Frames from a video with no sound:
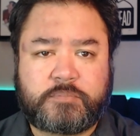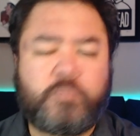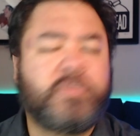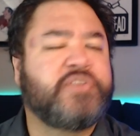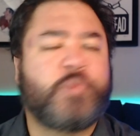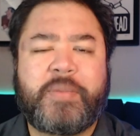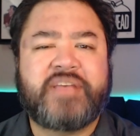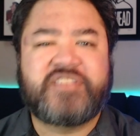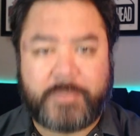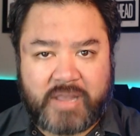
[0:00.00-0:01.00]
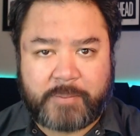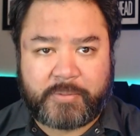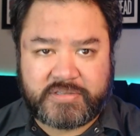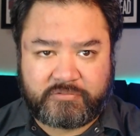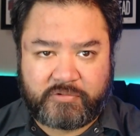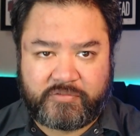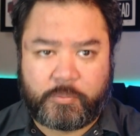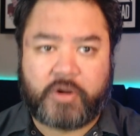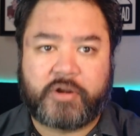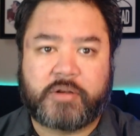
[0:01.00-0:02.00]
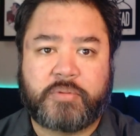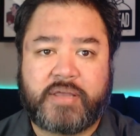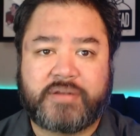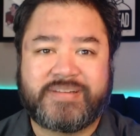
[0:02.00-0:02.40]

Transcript: So, what makes up a comprehensive roofing marketing plan?